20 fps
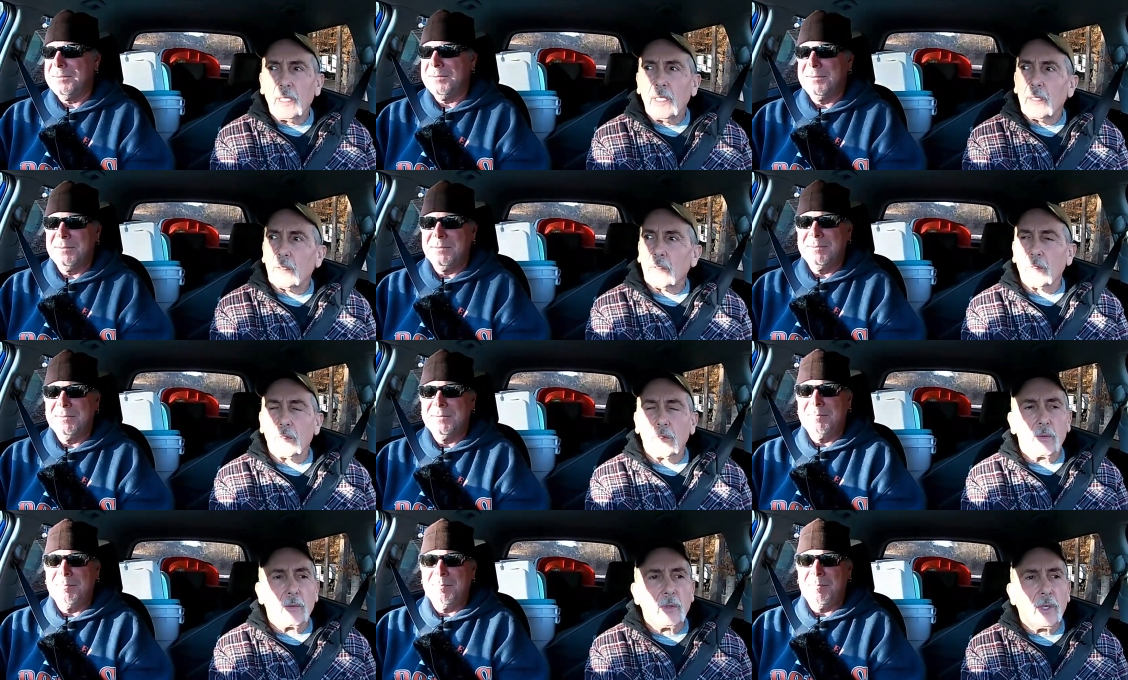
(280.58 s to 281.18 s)

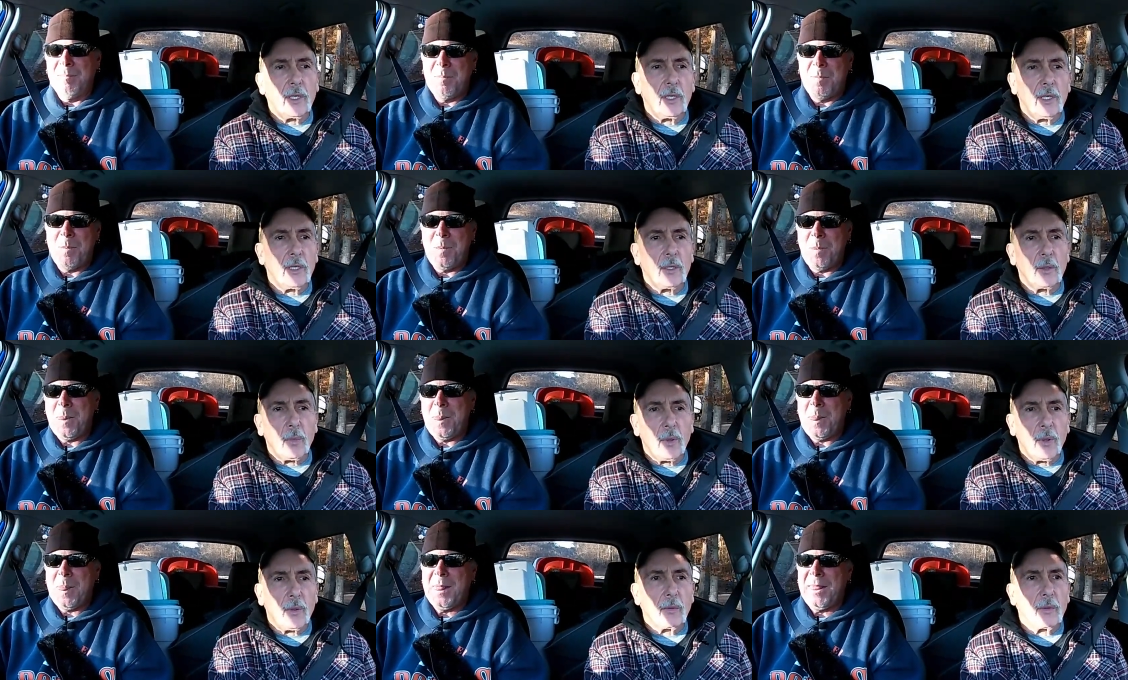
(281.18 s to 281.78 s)
Speaker 1: needle, the red
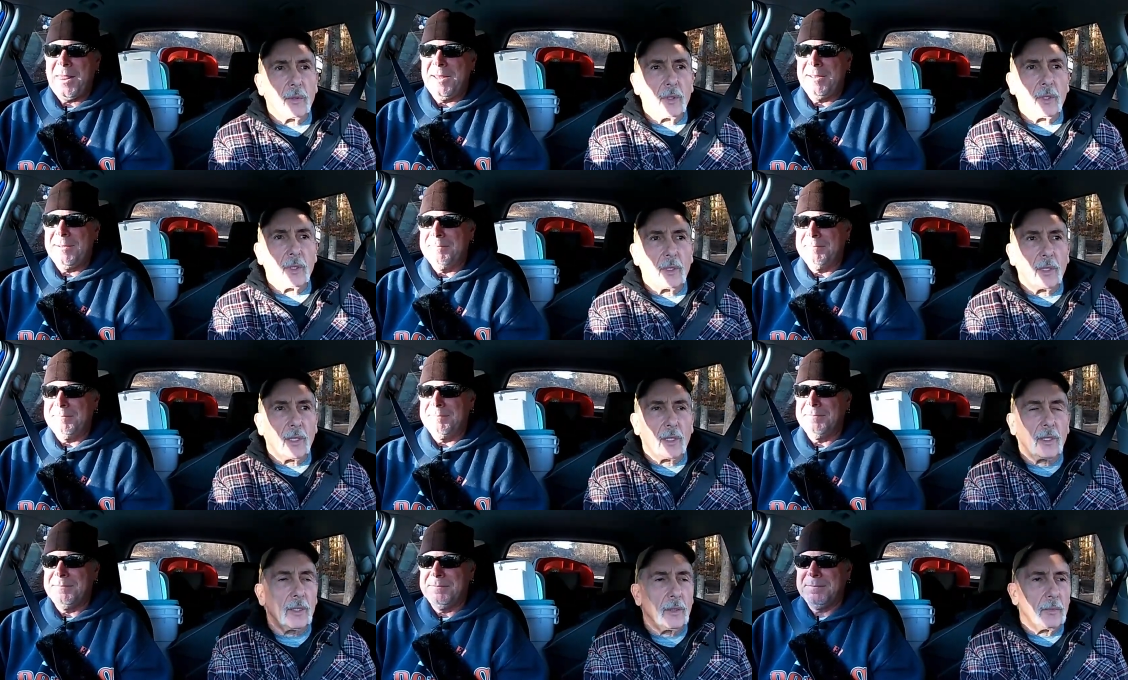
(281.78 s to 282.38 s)
needle,
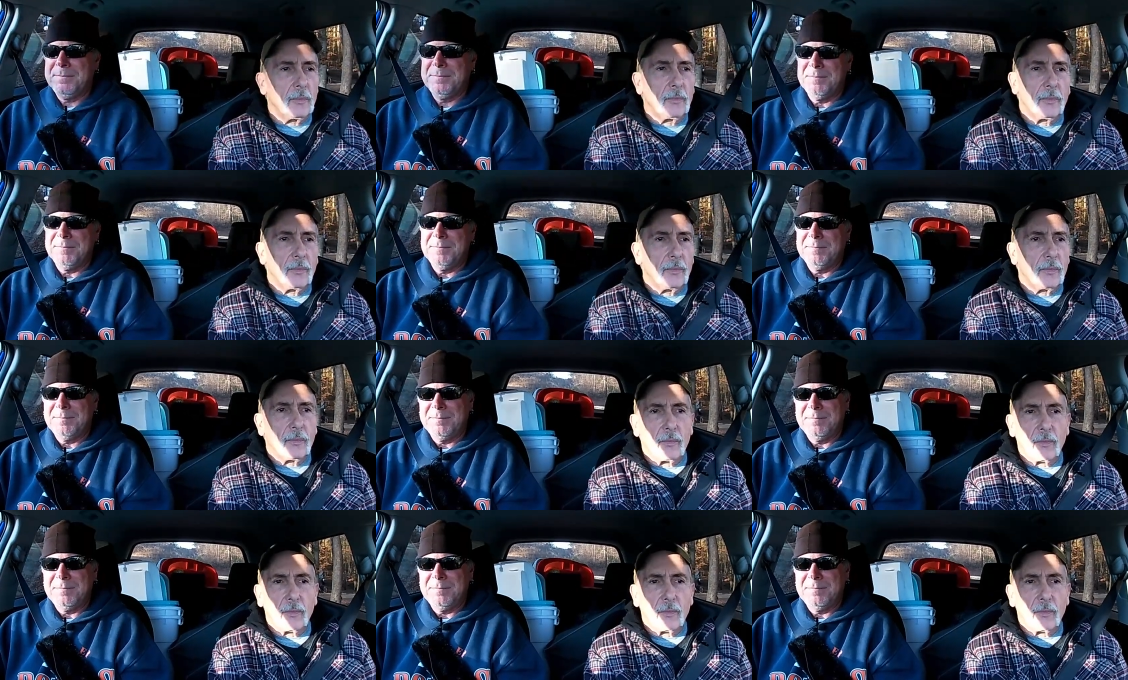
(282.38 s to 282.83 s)
um,